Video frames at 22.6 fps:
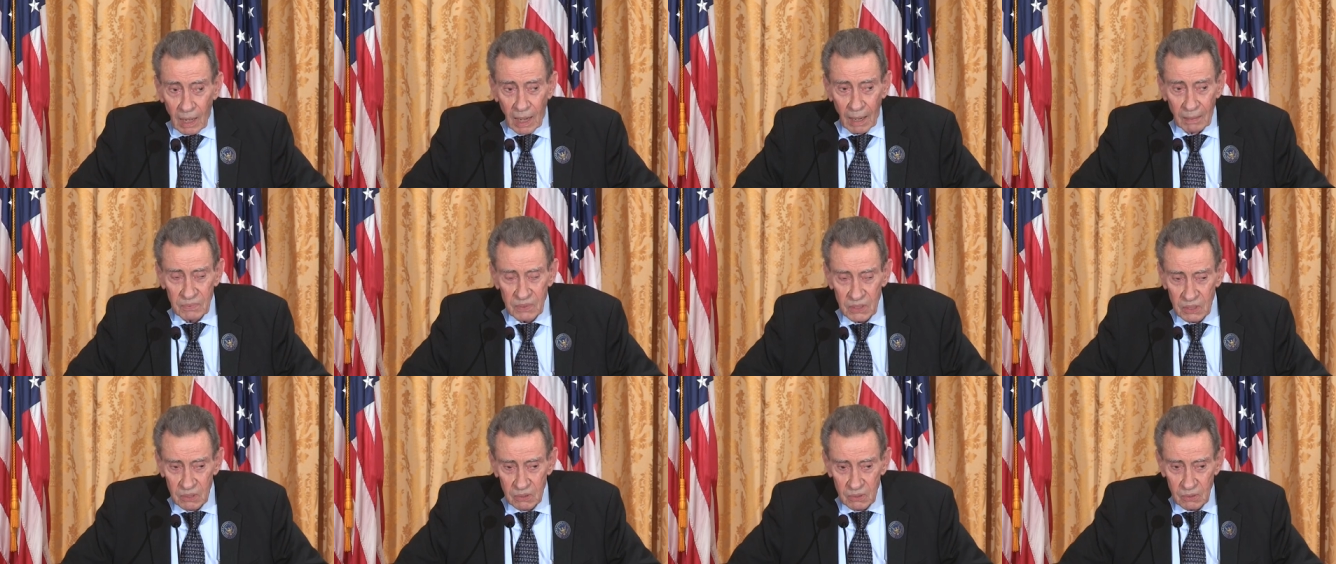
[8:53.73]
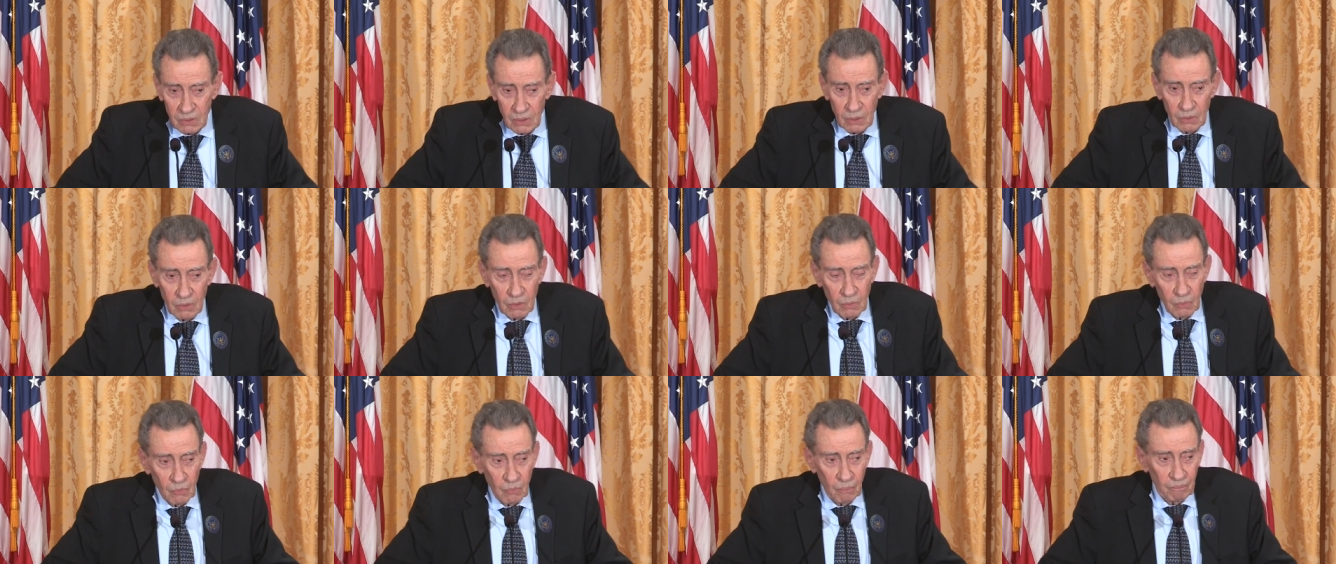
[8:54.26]
I'm just,
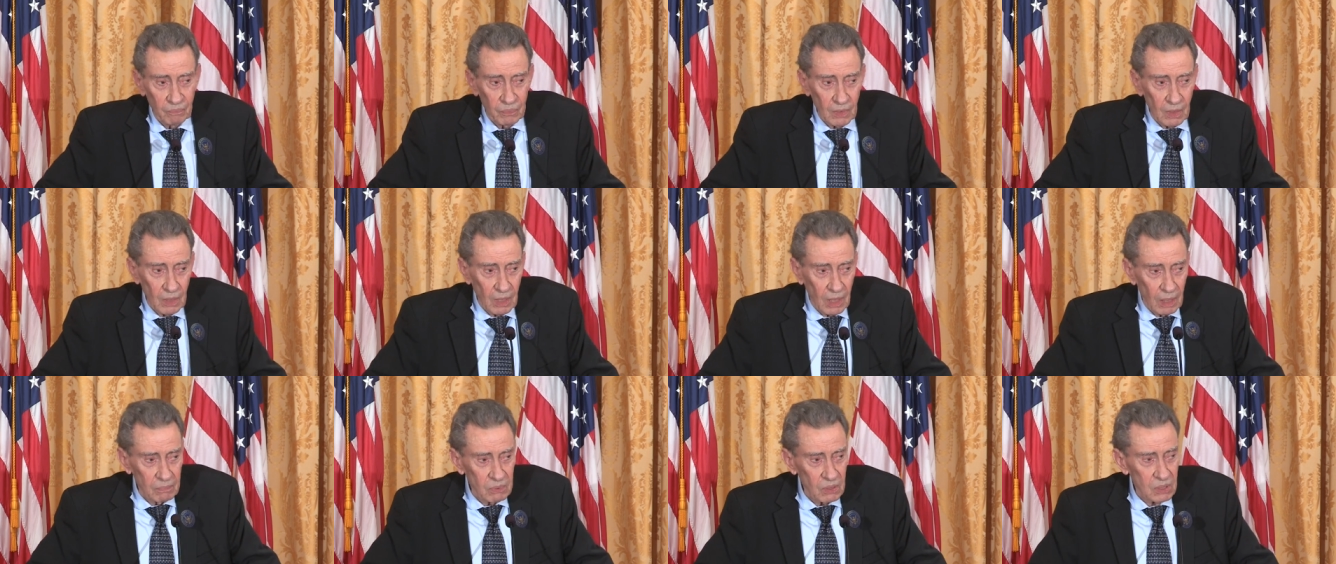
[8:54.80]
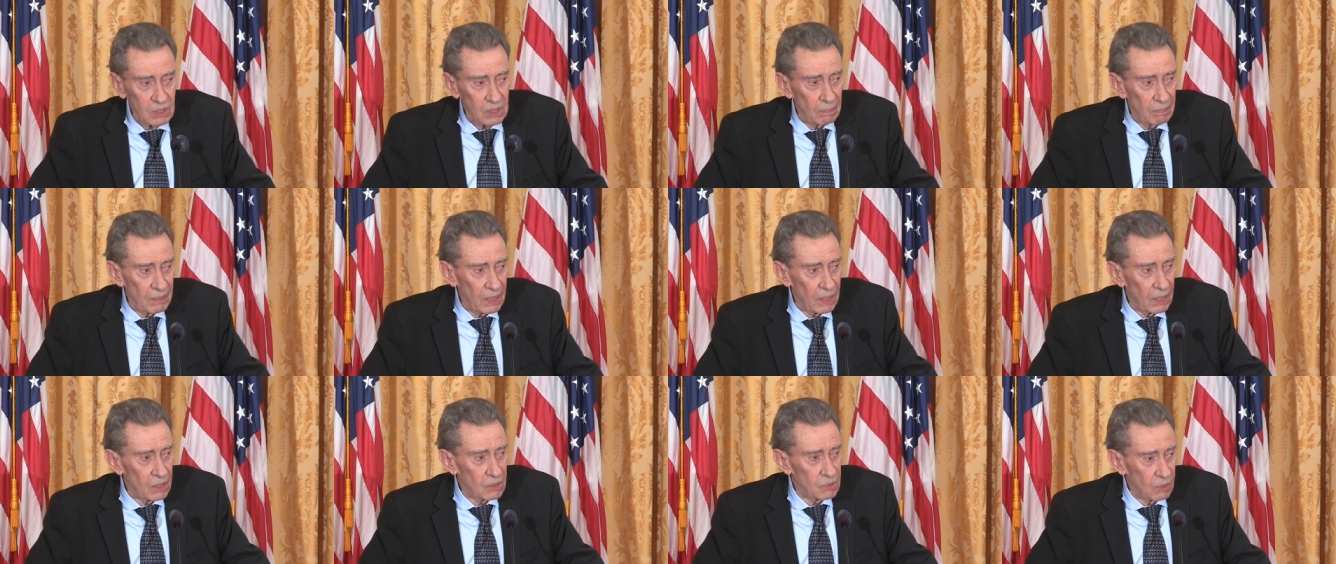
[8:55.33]
I'm just
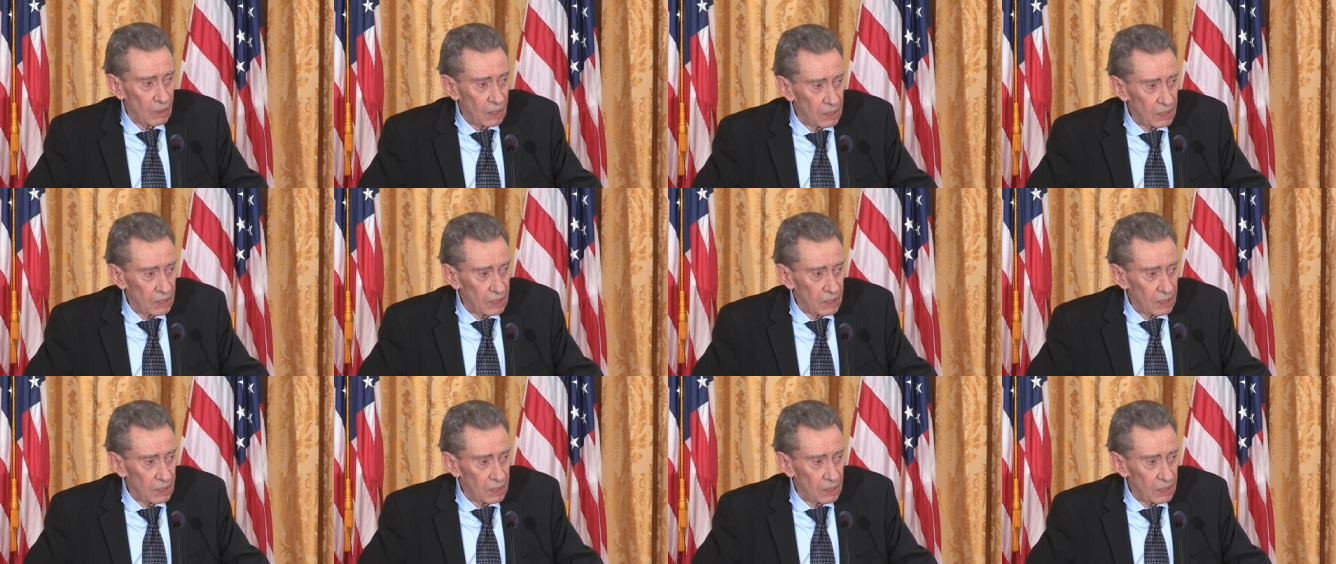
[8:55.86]
amazed